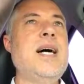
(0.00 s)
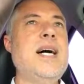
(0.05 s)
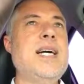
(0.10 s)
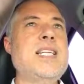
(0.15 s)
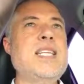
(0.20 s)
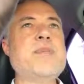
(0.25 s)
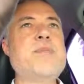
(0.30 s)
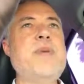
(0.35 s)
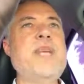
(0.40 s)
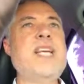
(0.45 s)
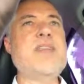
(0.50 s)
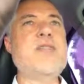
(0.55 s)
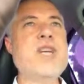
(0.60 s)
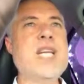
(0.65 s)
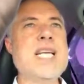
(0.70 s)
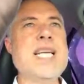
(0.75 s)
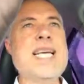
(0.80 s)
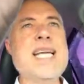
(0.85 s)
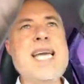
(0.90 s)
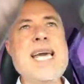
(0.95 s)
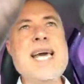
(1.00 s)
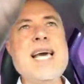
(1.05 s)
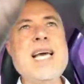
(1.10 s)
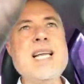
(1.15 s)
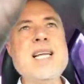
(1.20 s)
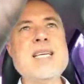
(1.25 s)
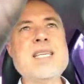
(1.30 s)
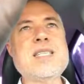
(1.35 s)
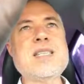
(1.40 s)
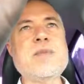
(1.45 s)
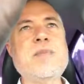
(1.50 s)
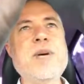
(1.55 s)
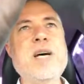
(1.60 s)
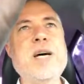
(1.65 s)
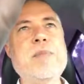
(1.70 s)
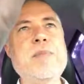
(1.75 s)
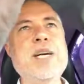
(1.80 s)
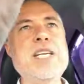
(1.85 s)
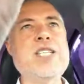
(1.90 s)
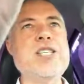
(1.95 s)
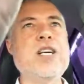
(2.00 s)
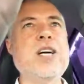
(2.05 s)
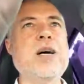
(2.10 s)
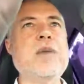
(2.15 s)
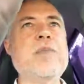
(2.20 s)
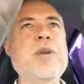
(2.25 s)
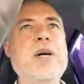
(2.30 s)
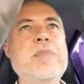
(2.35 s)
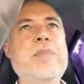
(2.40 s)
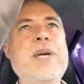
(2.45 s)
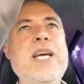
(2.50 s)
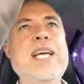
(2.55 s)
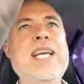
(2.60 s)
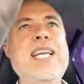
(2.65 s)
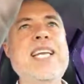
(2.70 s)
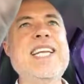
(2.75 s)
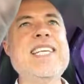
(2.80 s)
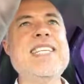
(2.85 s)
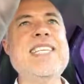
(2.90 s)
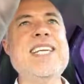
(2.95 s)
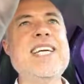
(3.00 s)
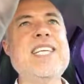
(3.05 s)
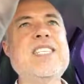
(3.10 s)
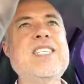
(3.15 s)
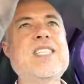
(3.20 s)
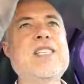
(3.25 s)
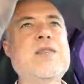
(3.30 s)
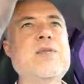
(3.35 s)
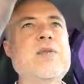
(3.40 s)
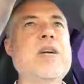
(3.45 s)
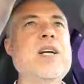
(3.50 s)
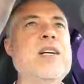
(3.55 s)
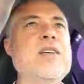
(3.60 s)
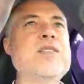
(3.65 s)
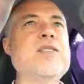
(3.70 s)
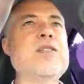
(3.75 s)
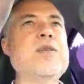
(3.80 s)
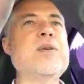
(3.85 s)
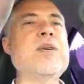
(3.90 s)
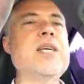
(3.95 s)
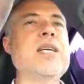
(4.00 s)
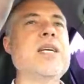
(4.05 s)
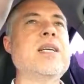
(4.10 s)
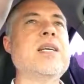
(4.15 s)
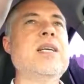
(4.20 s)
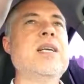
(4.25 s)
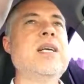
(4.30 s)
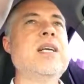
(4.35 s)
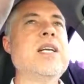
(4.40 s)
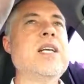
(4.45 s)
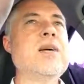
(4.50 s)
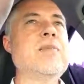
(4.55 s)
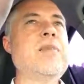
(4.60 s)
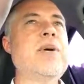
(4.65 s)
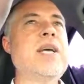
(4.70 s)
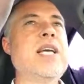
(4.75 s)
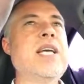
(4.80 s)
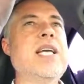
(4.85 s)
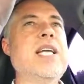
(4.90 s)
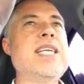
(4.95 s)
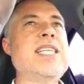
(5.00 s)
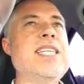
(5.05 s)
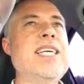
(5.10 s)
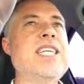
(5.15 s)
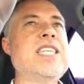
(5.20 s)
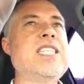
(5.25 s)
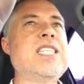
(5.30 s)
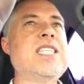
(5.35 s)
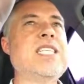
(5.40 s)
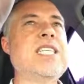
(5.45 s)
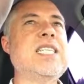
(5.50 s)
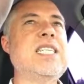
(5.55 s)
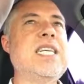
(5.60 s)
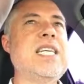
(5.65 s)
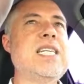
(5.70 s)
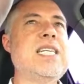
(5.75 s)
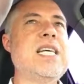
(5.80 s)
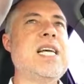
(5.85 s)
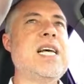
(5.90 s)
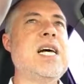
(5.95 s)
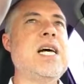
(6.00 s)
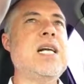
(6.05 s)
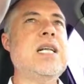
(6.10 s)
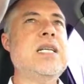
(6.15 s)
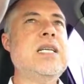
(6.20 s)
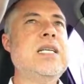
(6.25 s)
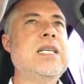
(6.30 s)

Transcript: Just being really careless about my job, not paying any attention to what I was doing, not paying any attention to detail.